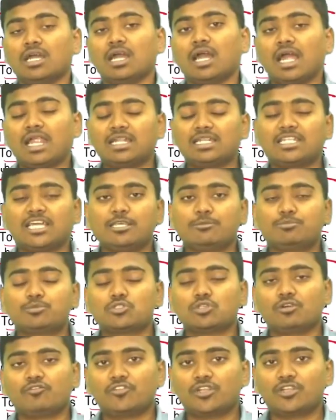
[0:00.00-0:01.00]
and types
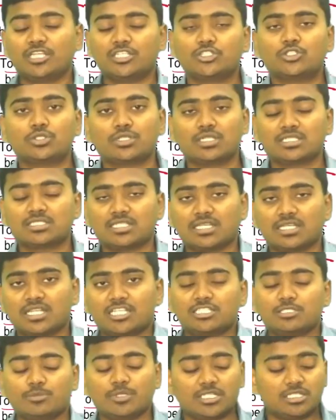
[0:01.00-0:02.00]
of reinsurance
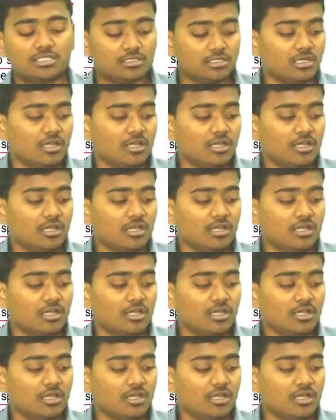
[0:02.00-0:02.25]
arrangement: